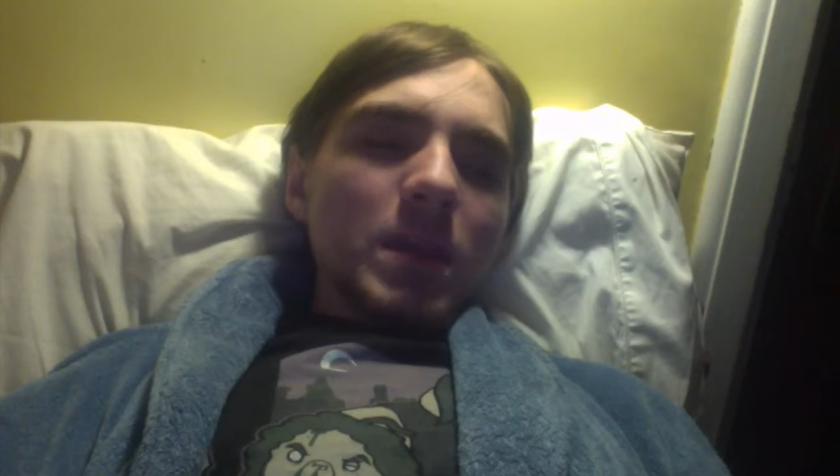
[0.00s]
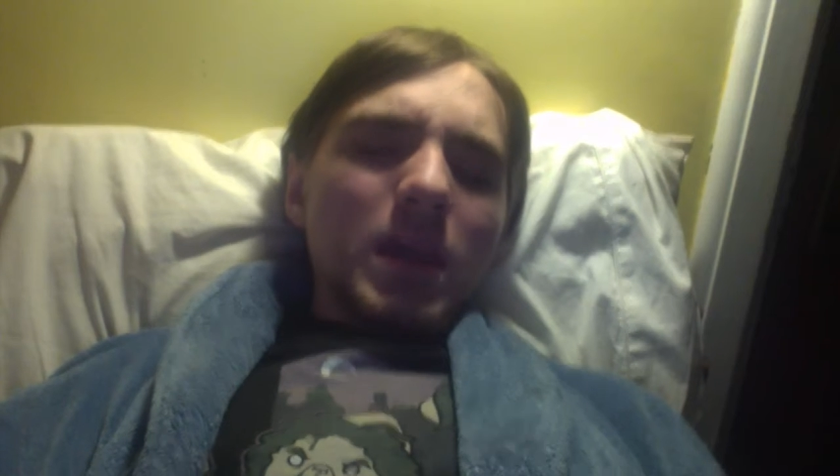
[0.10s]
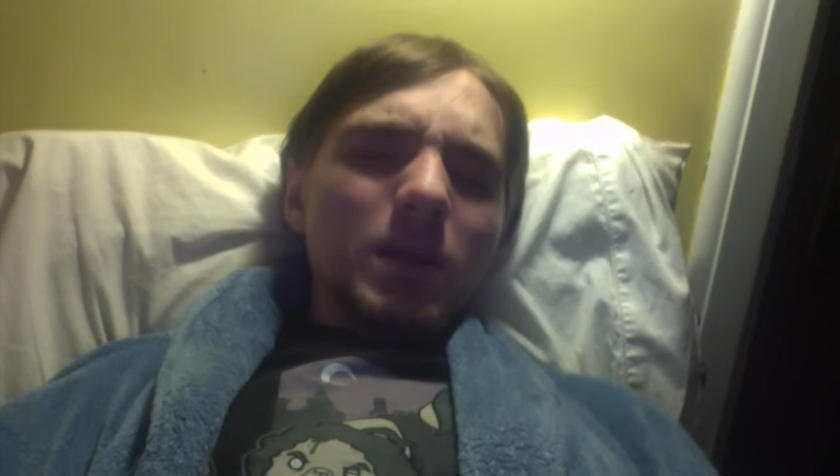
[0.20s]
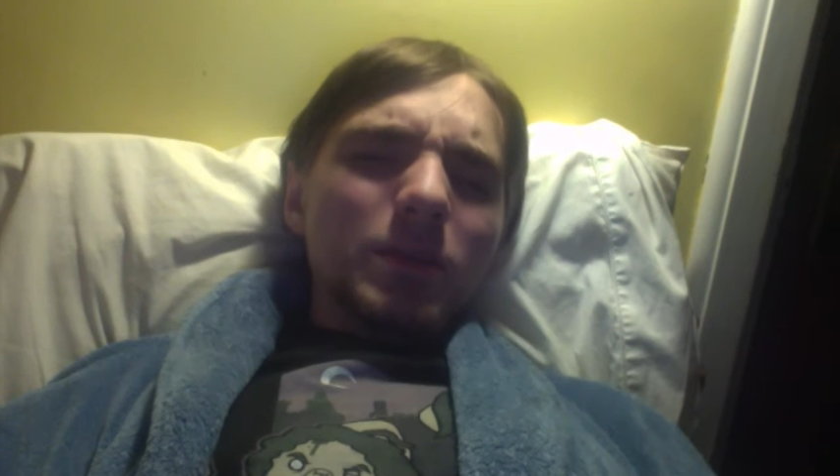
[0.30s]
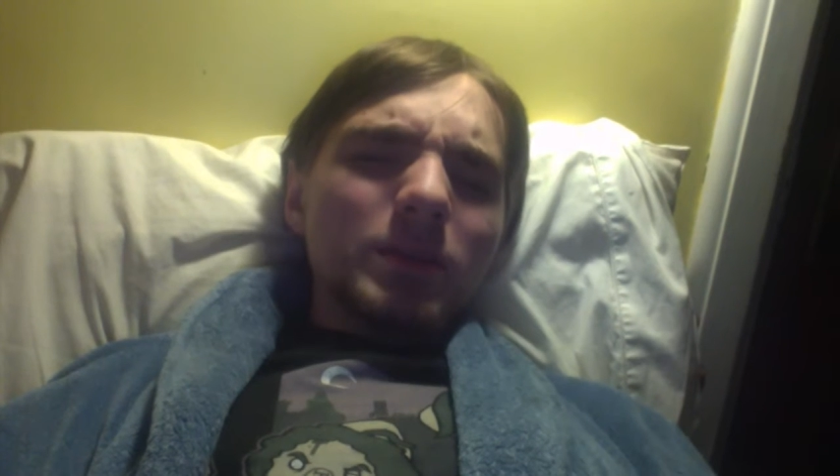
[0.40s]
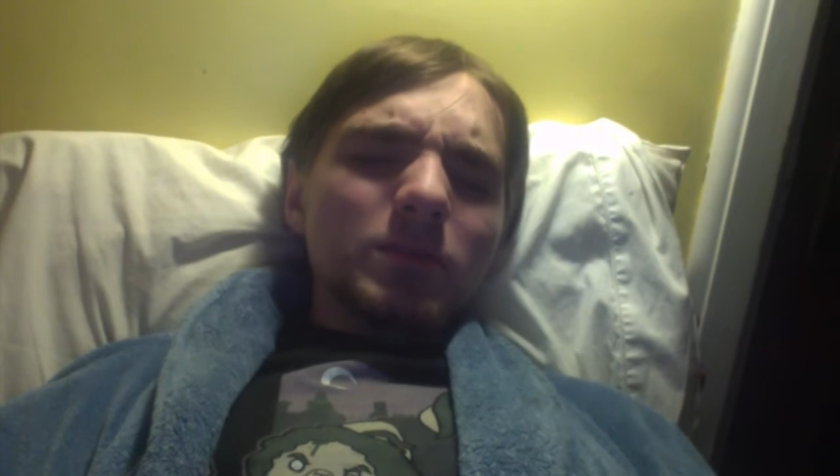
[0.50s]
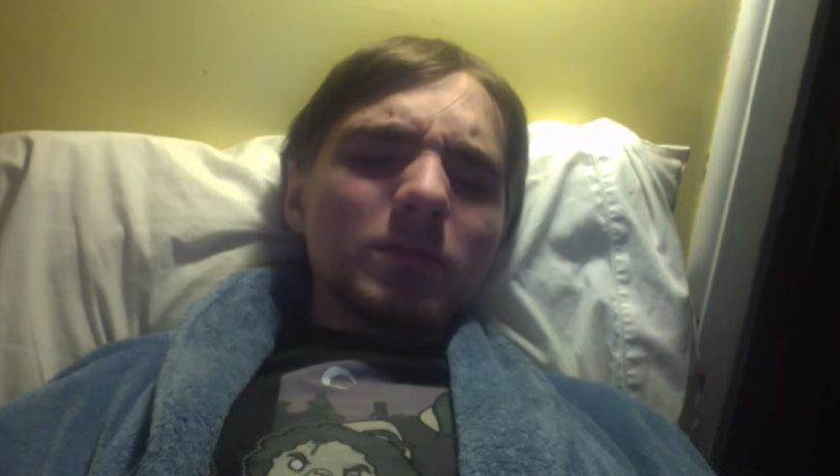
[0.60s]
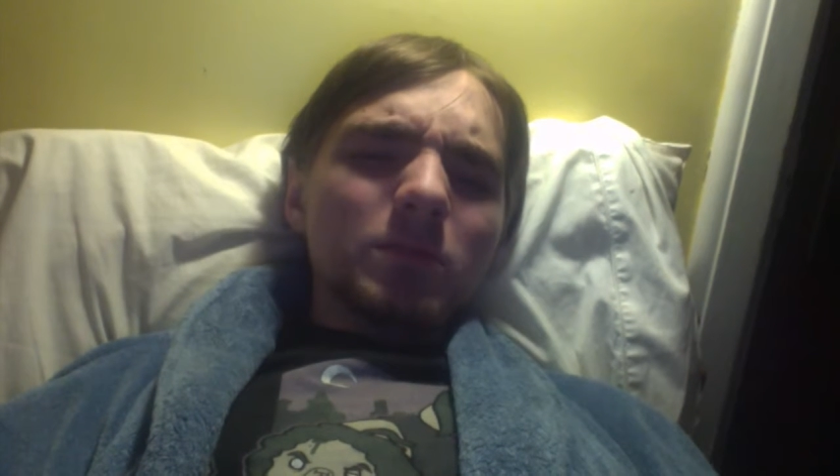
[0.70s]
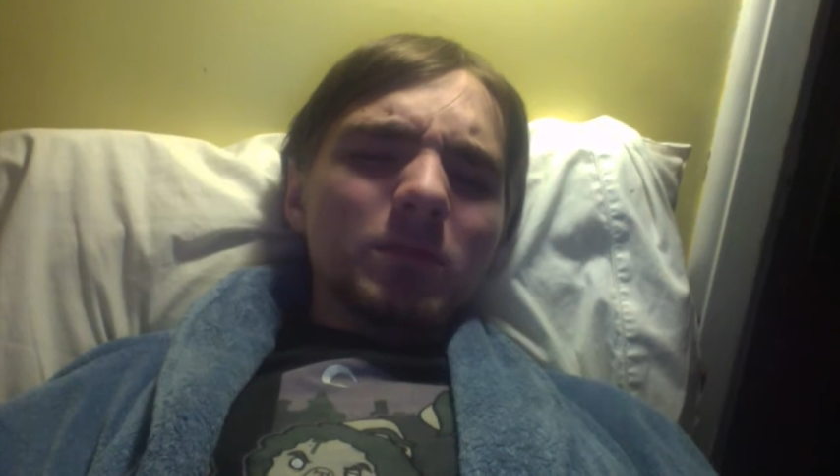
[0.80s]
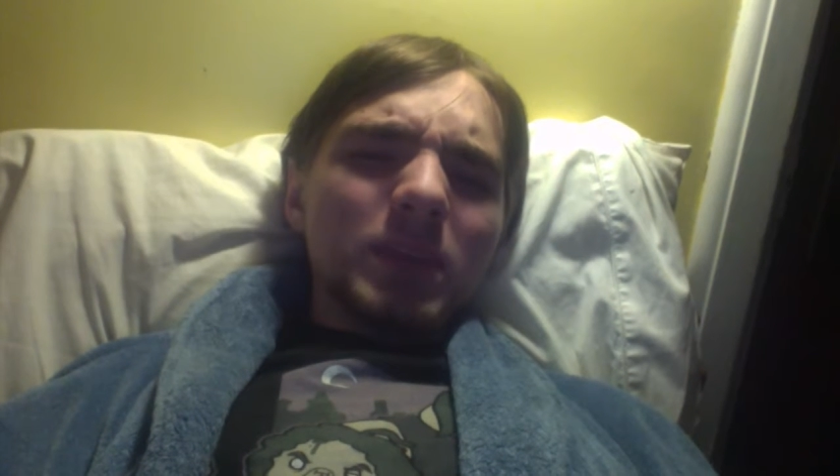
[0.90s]
And
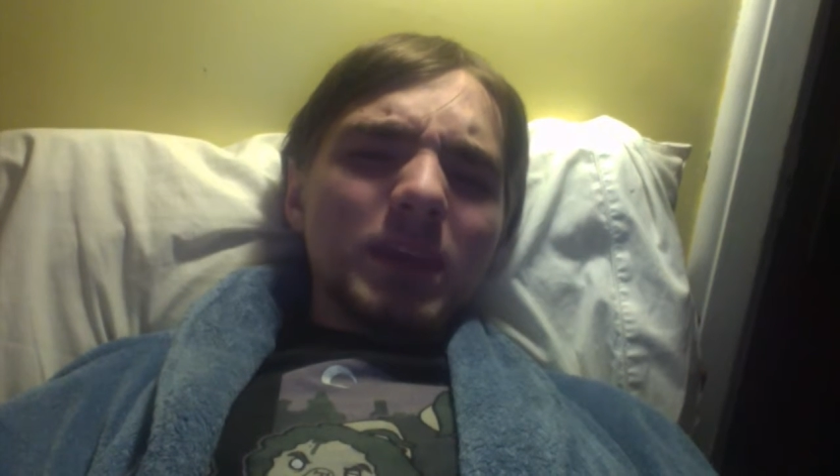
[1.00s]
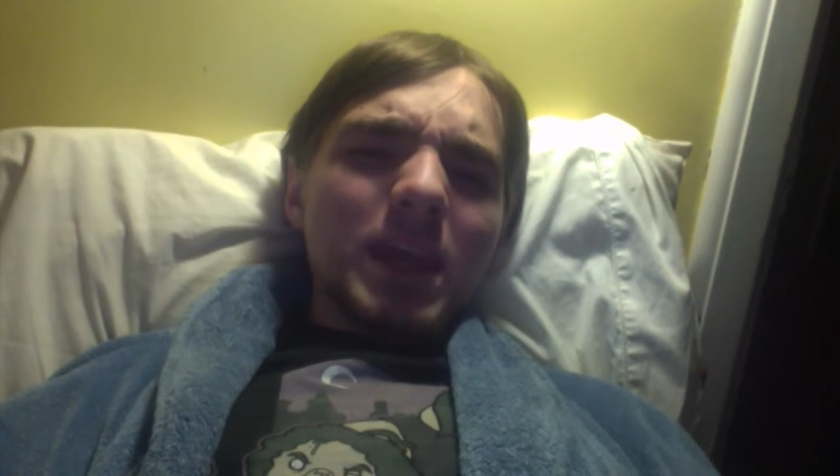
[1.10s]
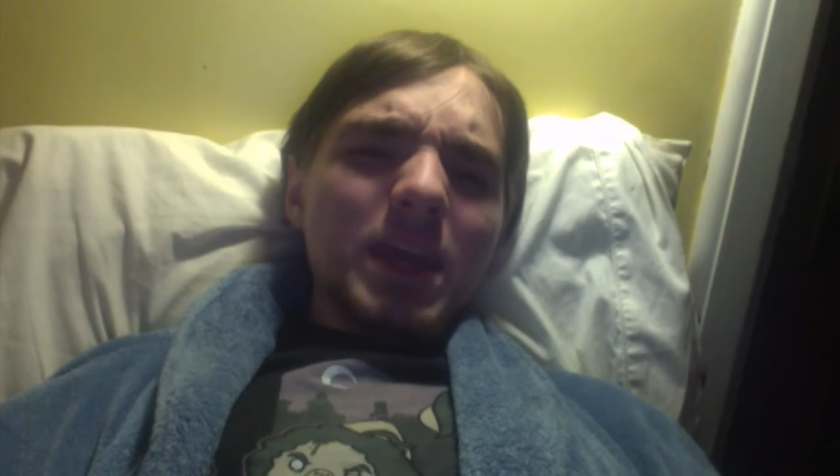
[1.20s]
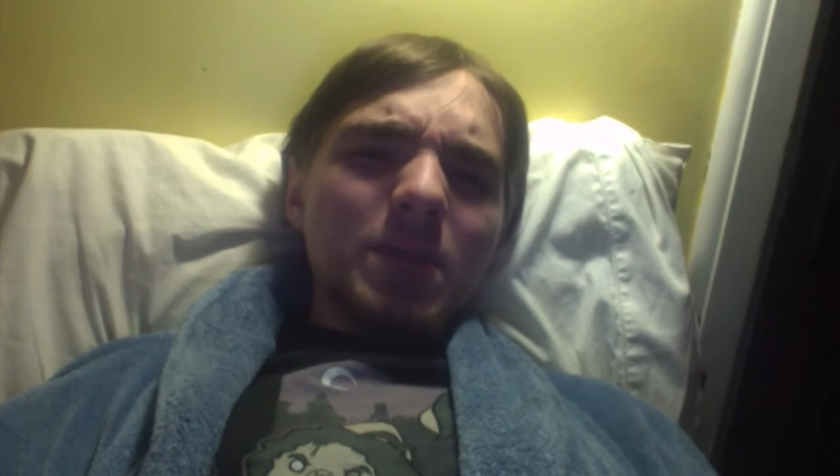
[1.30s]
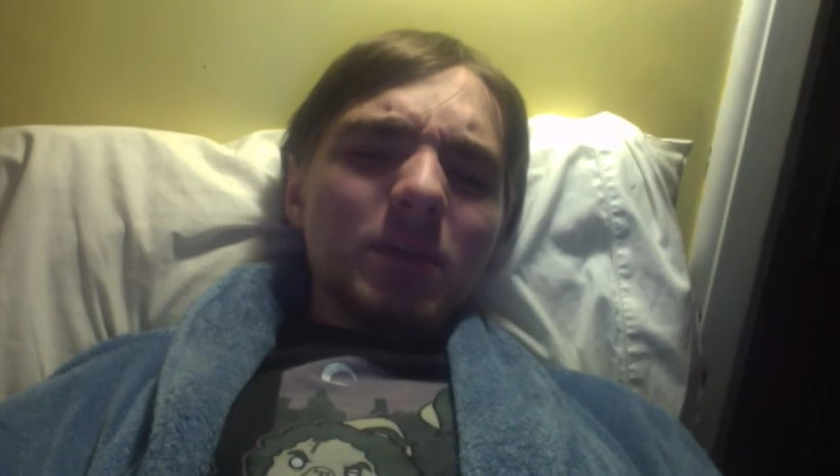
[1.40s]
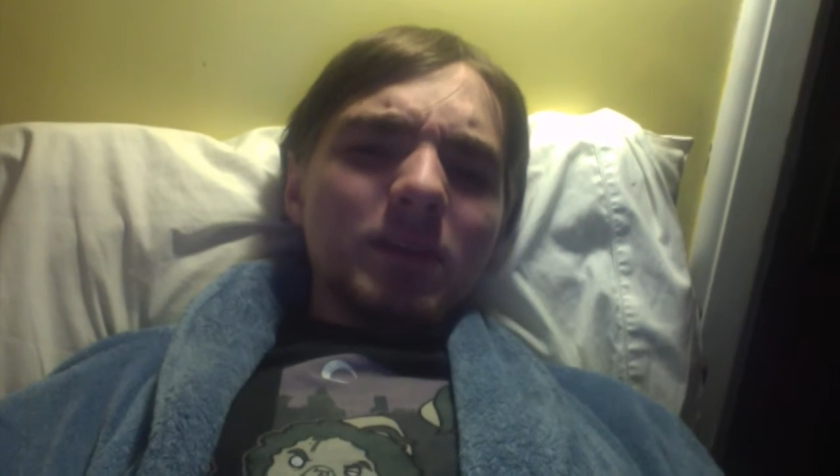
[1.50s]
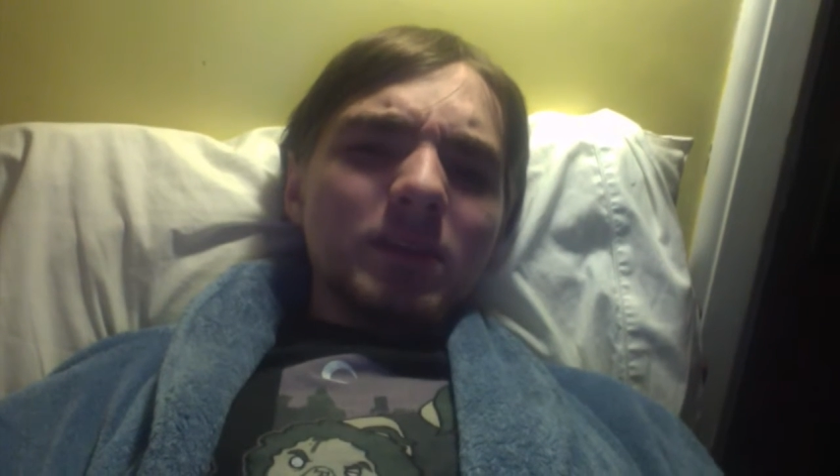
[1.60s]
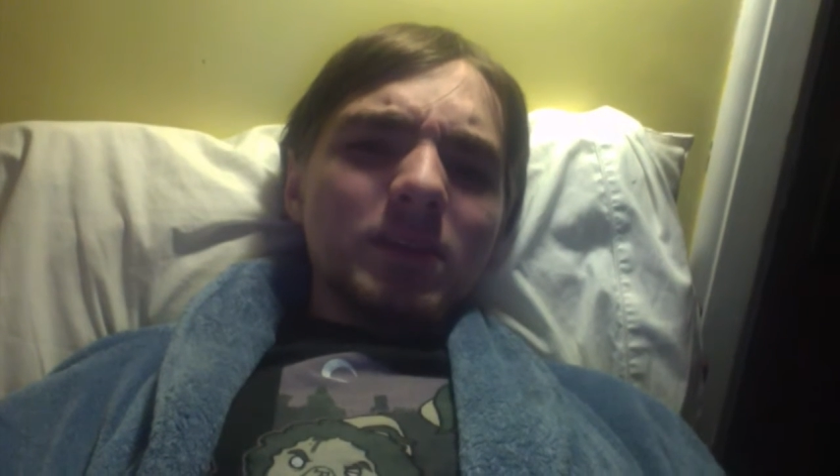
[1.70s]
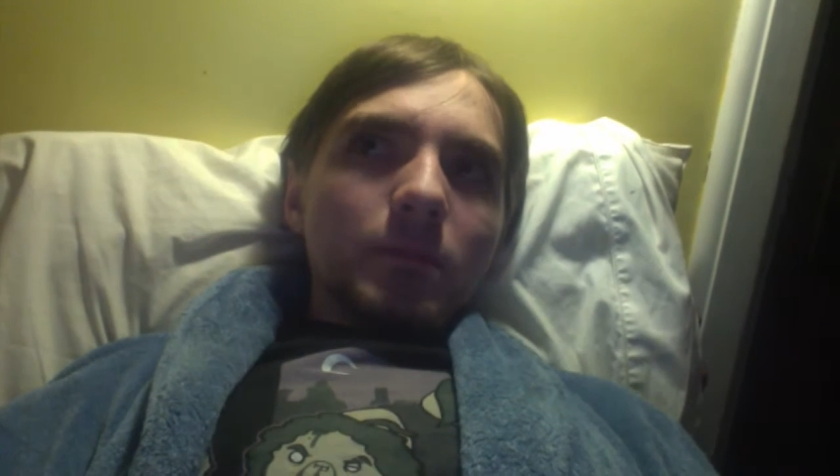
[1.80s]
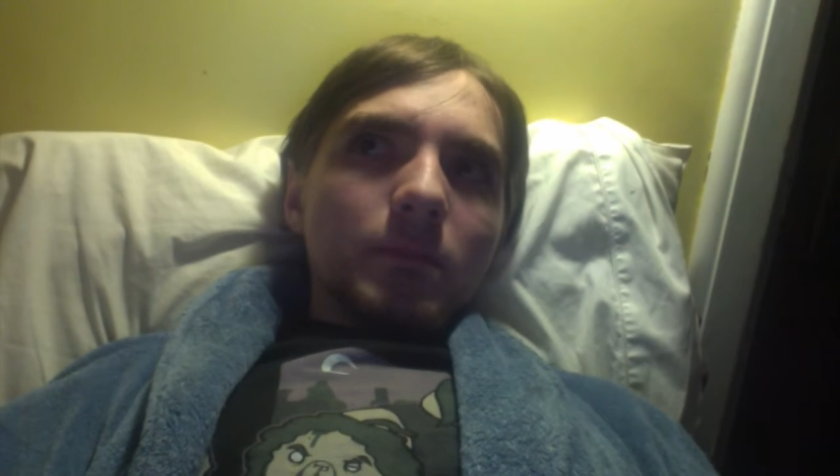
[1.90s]
also with the cameras,